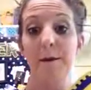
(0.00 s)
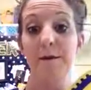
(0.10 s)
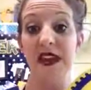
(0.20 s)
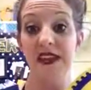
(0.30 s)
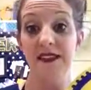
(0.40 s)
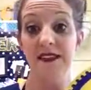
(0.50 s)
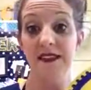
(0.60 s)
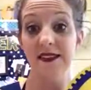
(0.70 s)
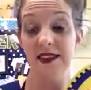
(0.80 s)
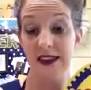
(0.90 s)

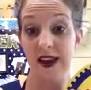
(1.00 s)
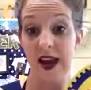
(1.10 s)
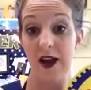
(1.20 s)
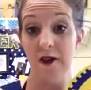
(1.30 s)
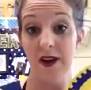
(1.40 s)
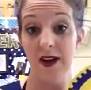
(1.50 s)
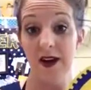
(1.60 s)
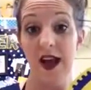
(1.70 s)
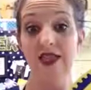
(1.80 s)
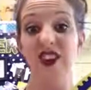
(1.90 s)
minutes in an hour,
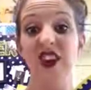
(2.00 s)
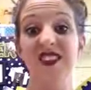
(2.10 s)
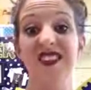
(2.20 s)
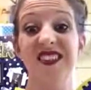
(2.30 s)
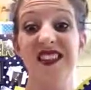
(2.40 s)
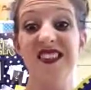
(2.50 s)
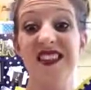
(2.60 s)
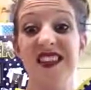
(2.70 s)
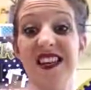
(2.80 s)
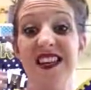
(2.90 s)
and there are
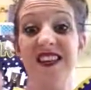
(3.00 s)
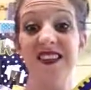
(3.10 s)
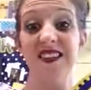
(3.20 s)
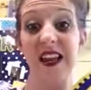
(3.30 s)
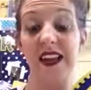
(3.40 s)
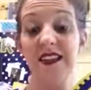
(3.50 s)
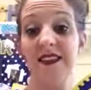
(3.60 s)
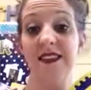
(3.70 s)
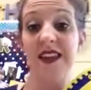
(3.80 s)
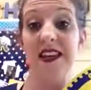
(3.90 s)
60
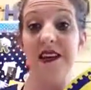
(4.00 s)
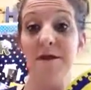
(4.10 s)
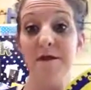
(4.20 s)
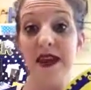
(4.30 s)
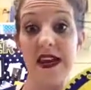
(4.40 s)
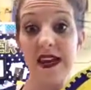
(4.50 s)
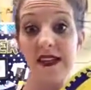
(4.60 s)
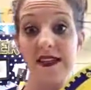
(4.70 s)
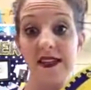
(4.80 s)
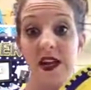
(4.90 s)
seconds in a
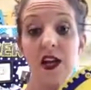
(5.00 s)
minute.